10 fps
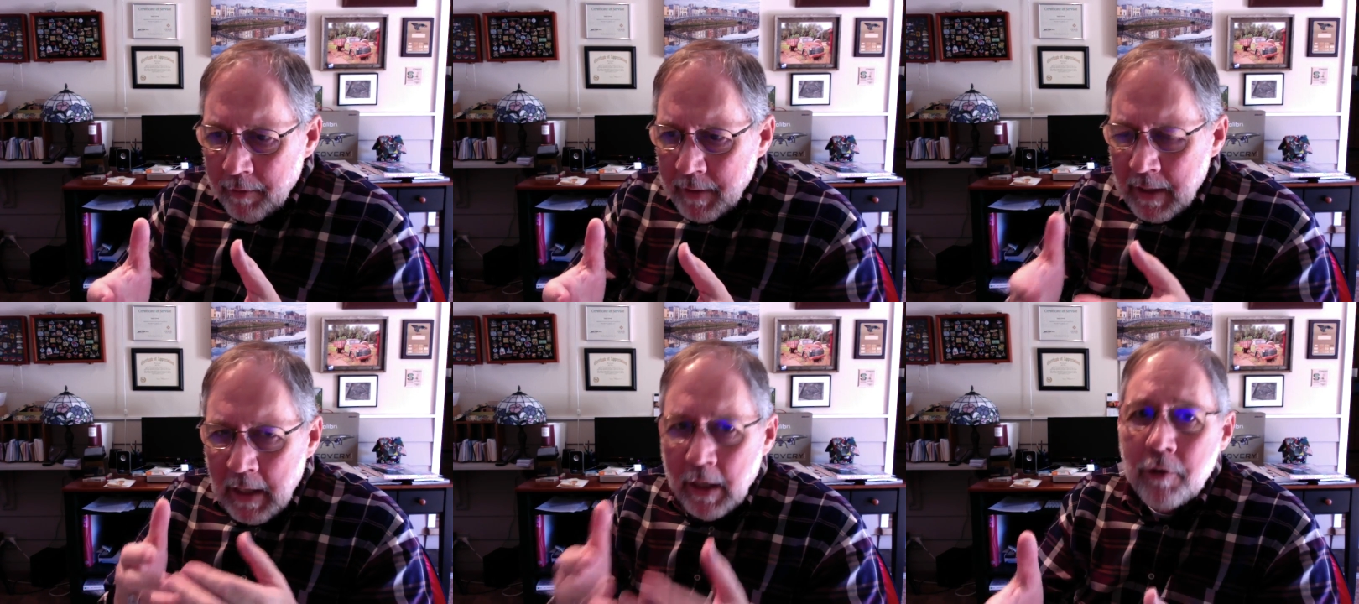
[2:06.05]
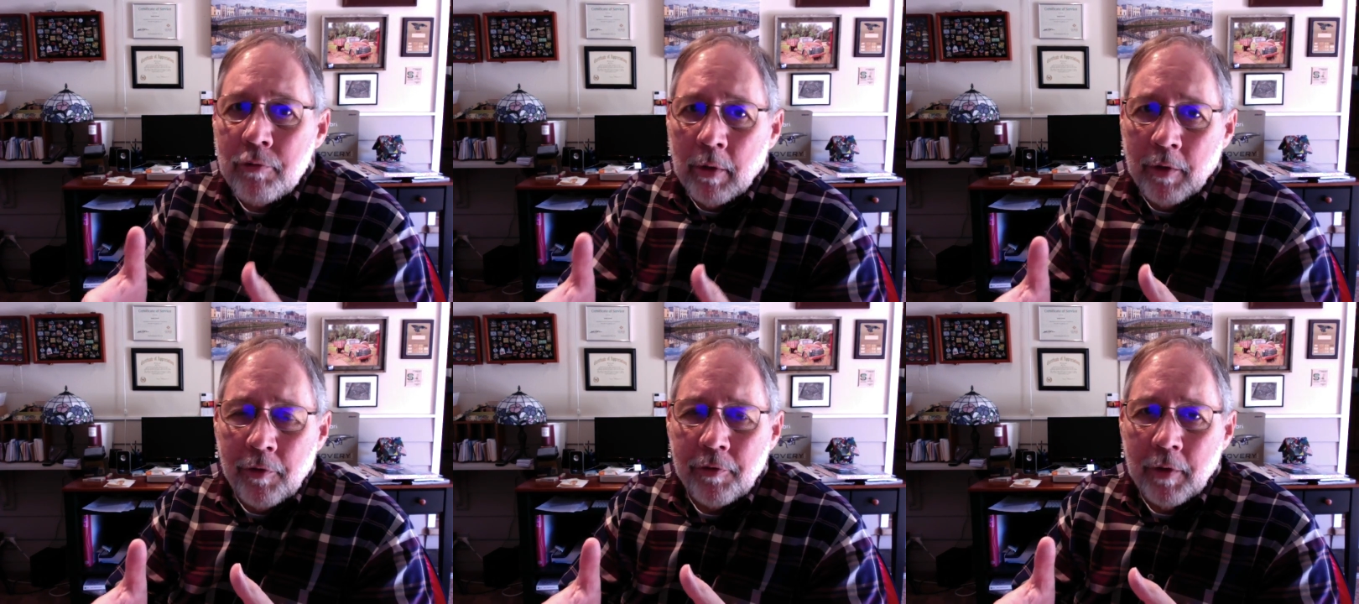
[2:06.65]
the
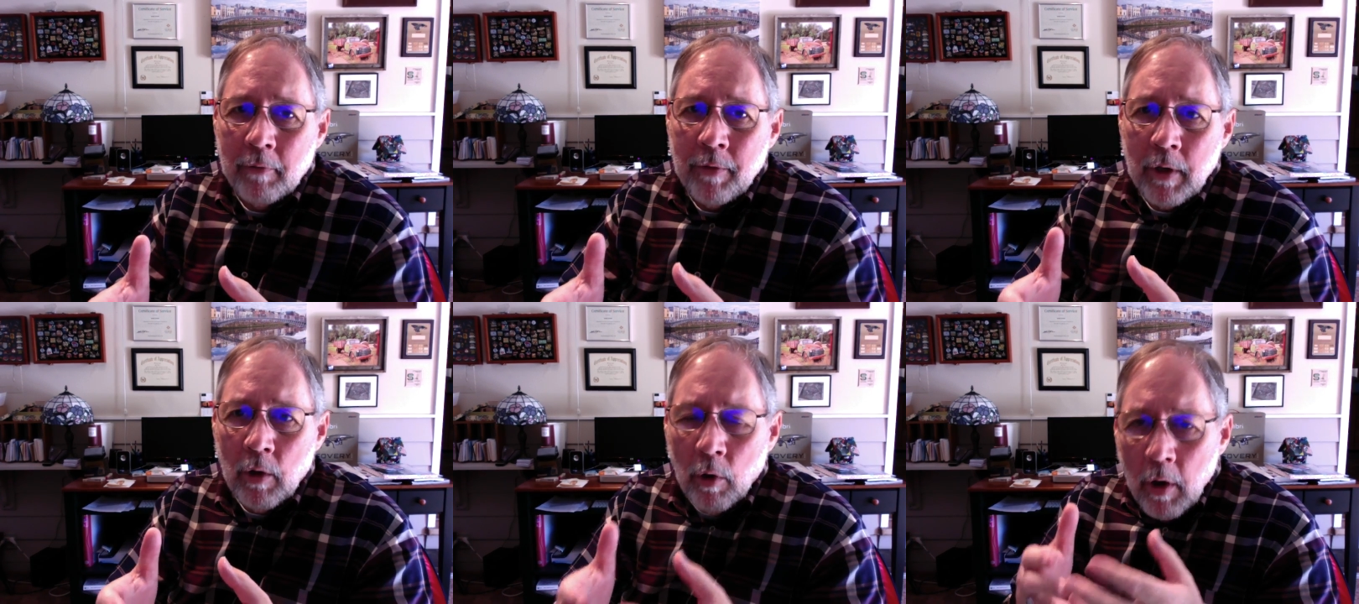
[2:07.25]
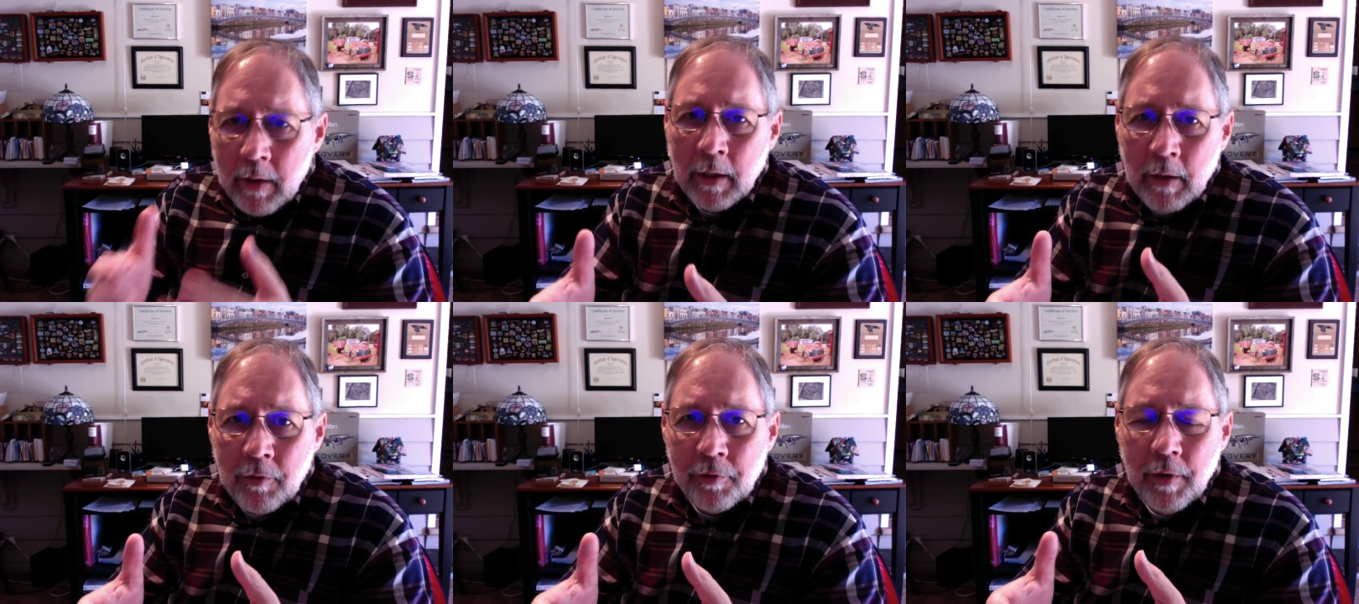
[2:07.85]
interest of the
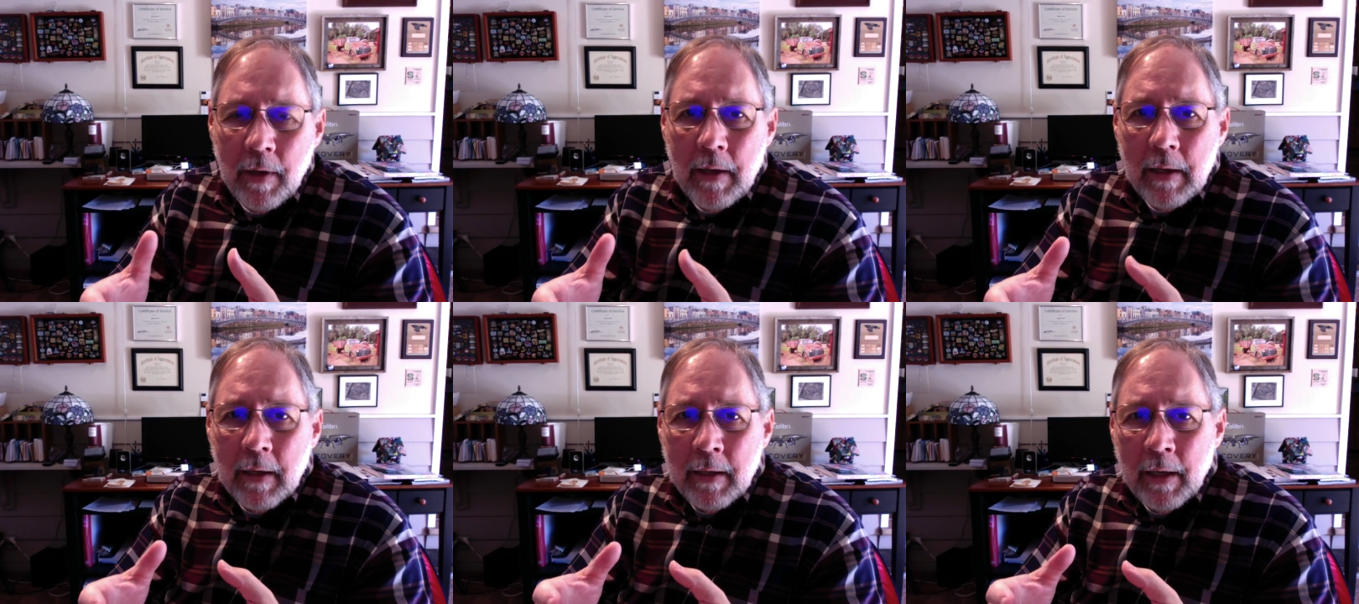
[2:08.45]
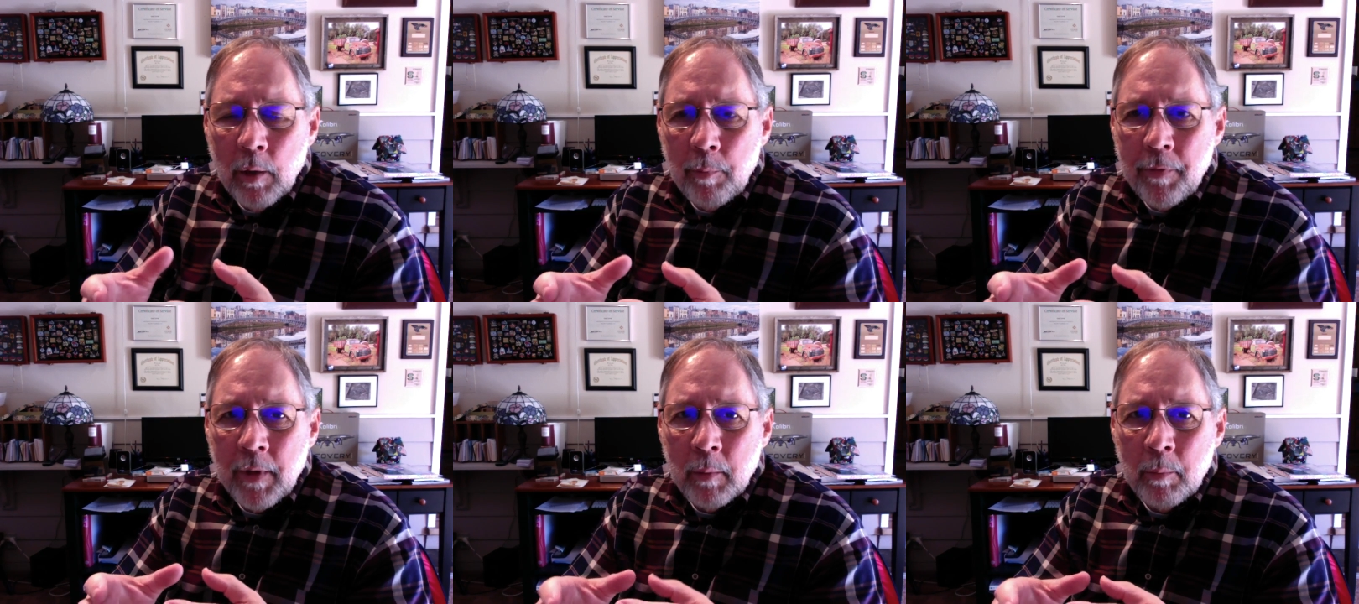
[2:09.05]
audience and
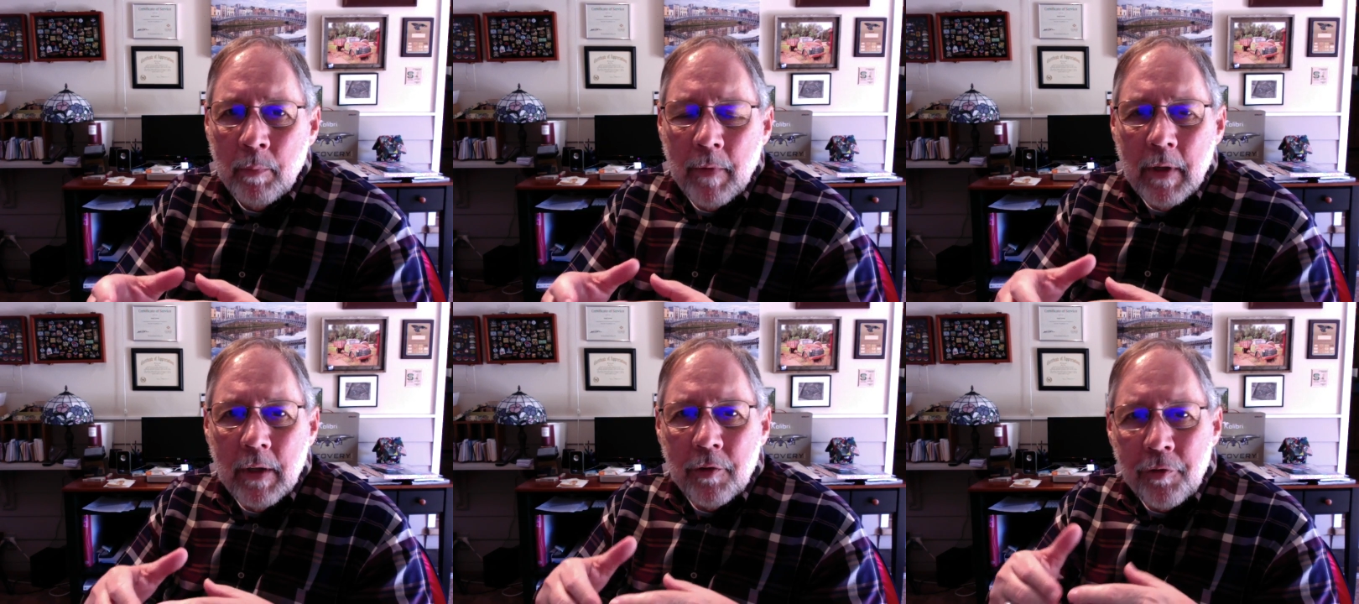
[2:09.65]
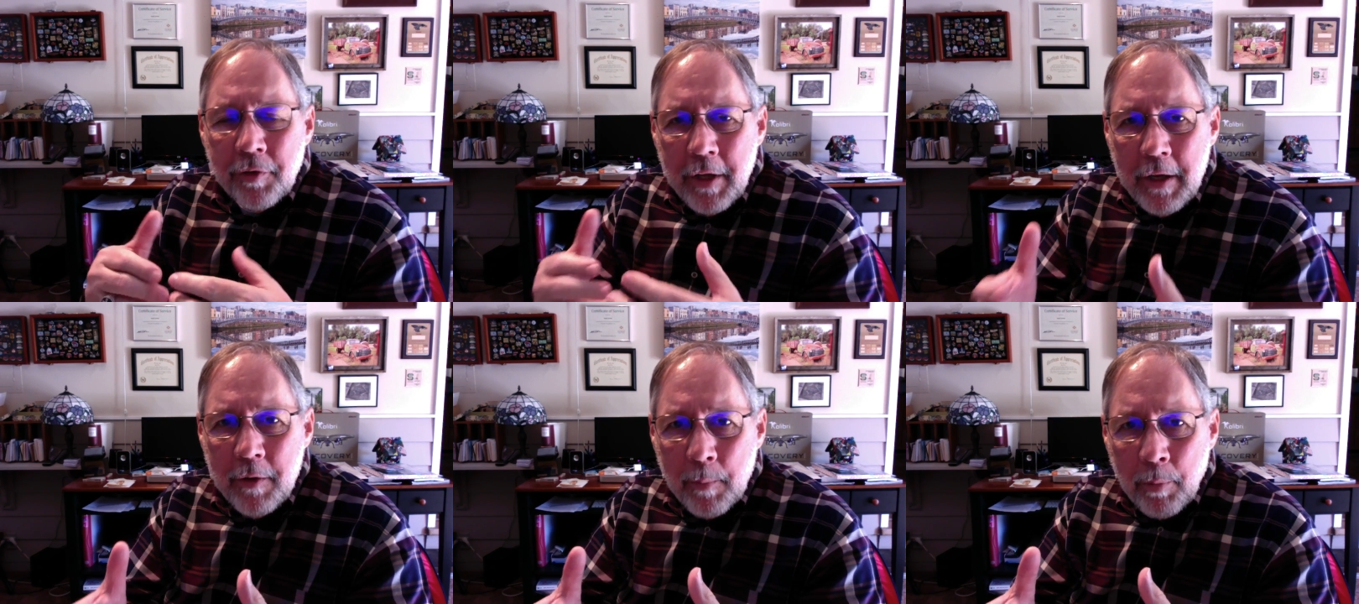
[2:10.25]
help them
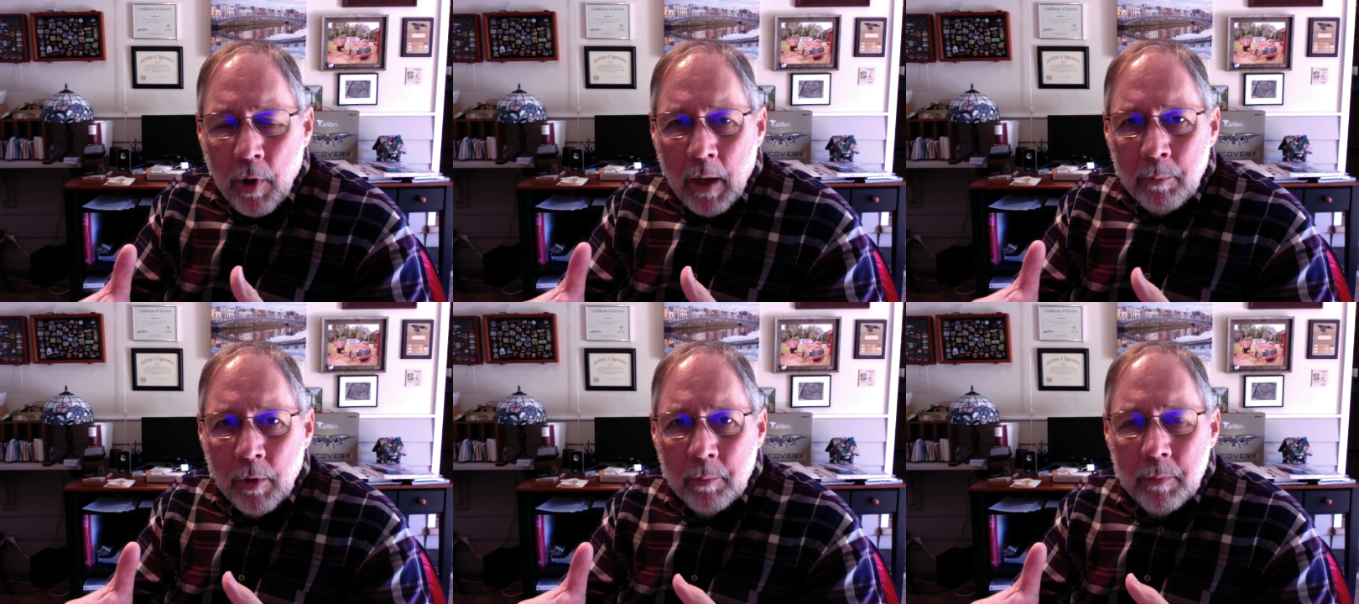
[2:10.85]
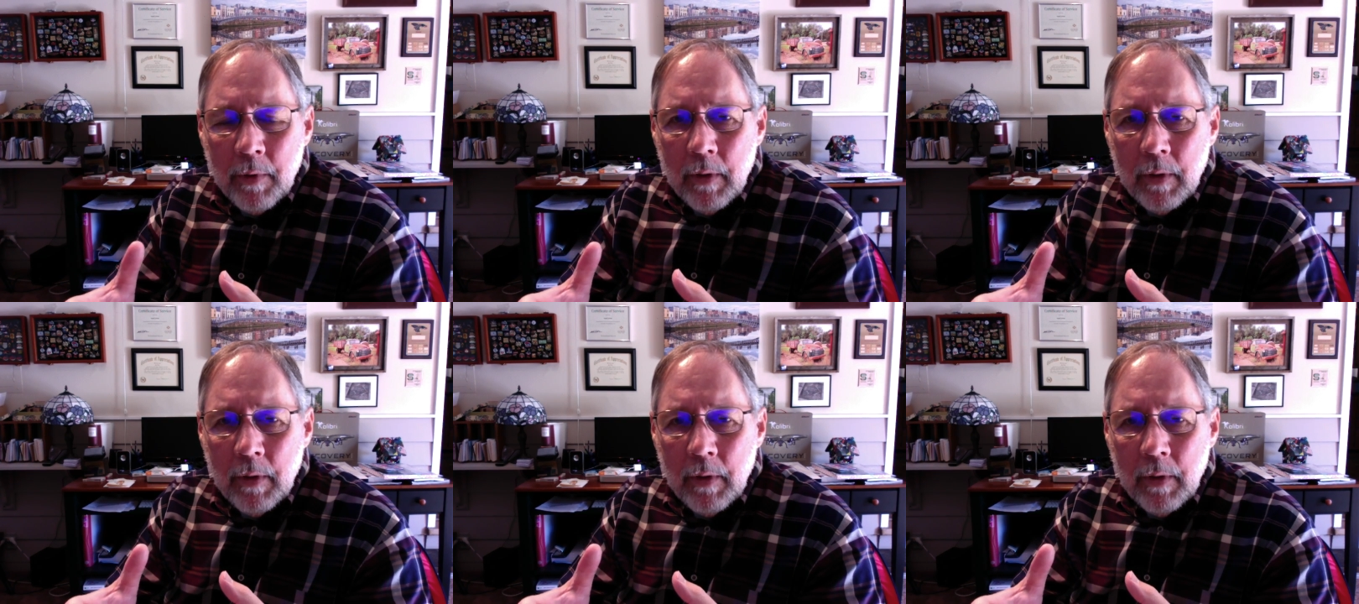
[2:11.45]
see the problem